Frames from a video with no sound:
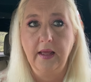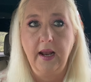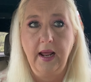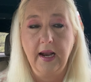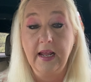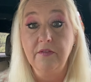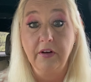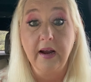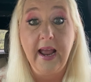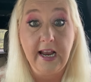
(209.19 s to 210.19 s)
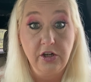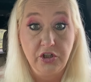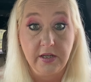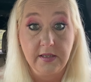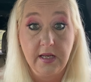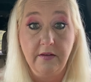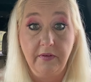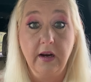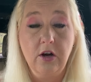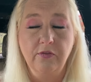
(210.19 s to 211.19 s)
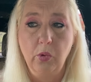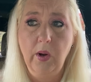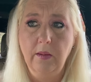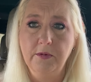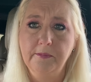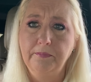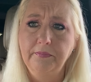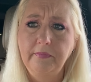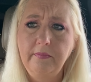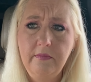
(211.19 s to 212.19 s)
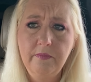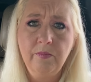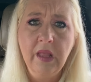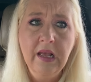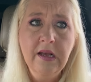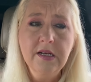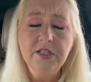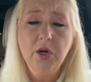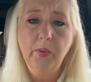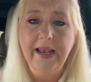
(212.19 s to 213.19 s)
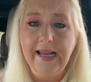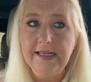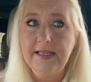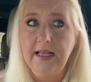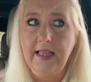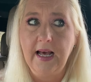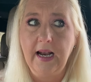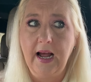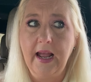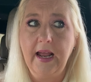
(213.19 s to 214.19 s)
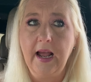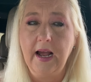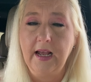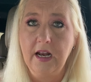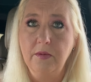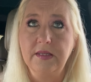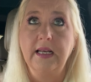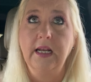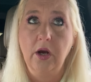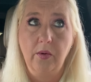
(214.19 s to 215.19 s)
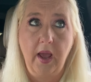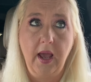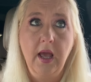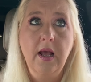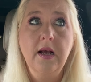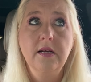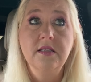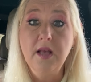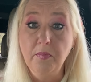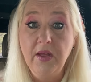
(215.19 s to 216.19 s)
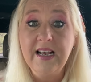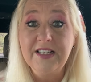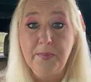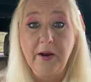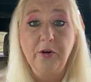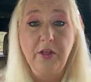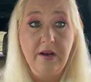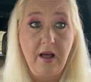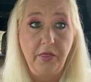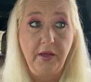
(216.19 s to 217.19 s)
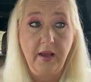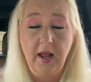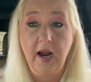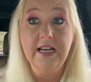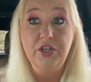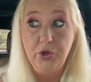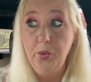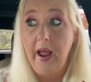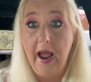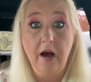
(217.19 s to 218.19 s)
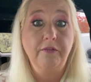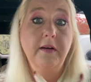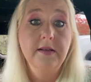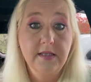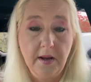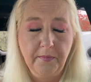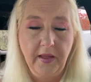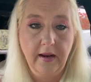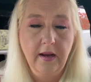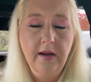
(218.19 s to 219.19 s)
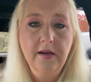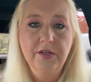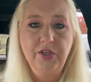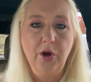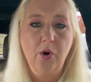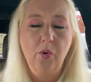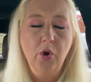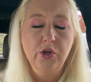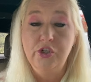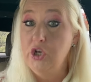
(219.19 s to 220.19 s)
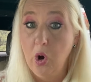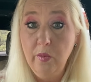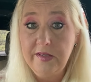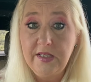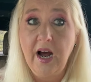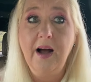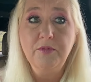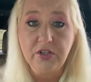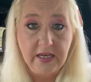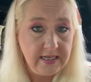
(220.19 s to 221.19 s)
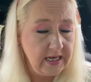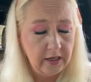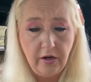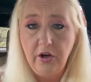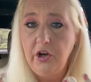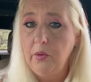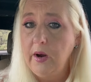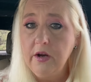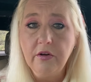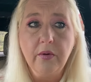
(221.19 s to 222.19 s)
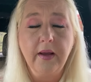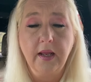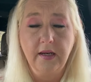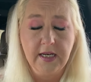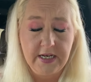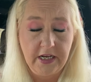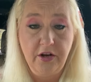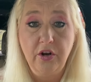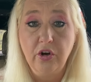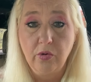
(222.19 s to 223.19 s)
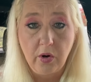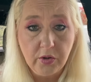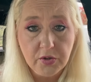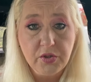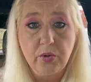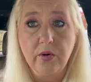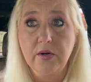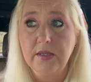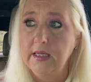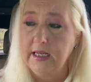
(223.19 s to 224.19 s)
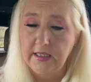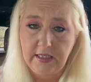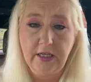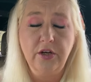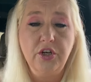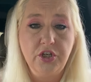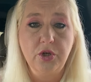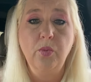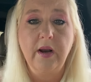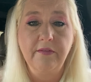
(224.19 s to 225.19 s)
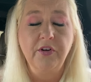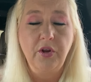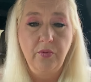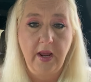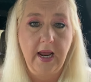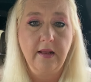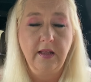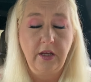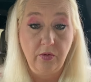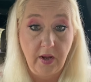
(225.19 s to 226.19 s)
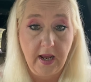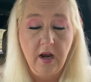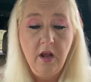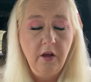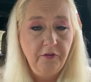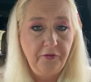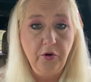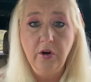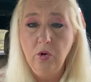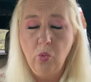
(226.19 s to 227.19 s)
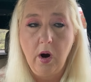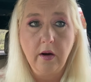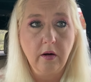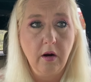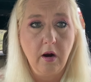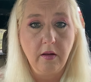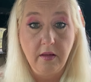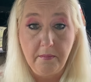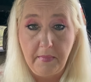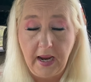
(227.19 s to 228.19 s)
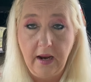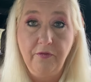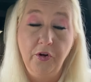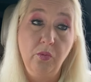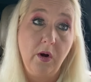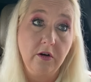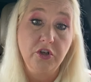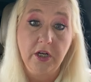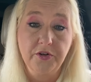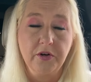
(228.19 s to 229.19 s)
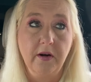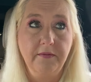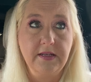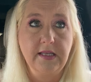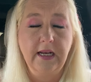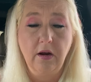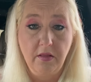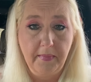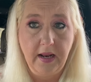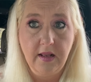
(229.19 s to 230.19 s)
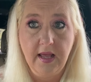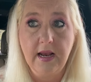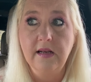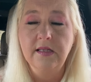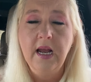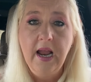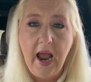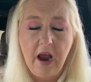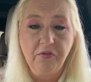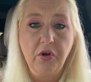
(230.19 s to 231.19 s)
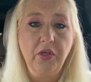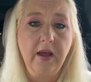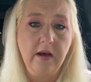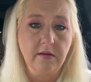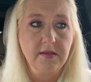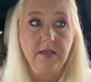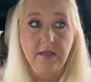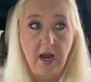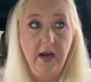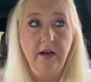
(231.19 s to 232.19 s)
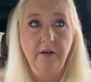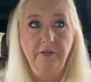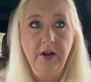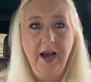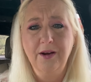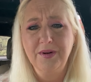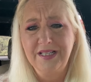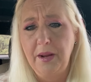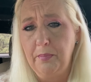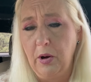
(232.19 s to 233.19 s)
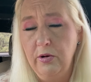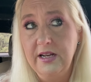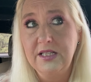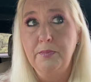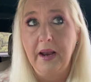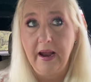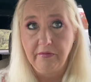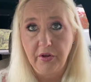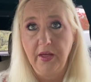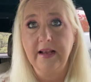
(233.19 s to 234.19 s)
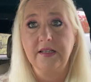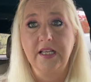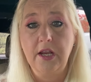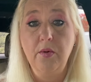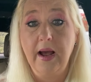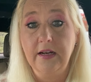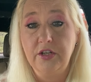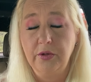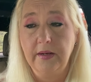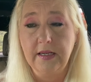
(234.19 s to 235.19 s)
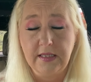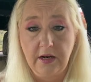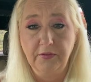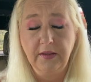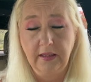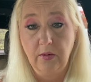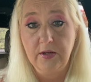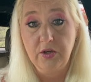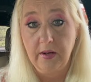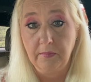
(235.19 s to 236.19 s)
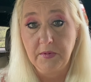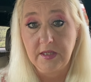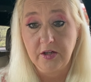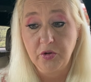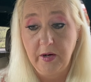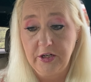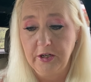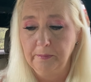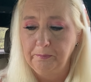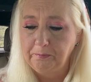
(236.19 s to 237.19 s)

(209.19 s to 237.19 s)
And, and I get very anxious and very overwhelmed. So when he said that, I, I kind of was like, okay, something is better than nothing. And I do have something. So don't stop. Just continue to do what you're doing and continue to grow your stores and continue to do whatever you can that you can. Food and water are the main, food, water, shelter, obviously, are the main things. Everything else is kind of, I don't want to say bonus, but everything else that you add to it is definitely going to help the situation.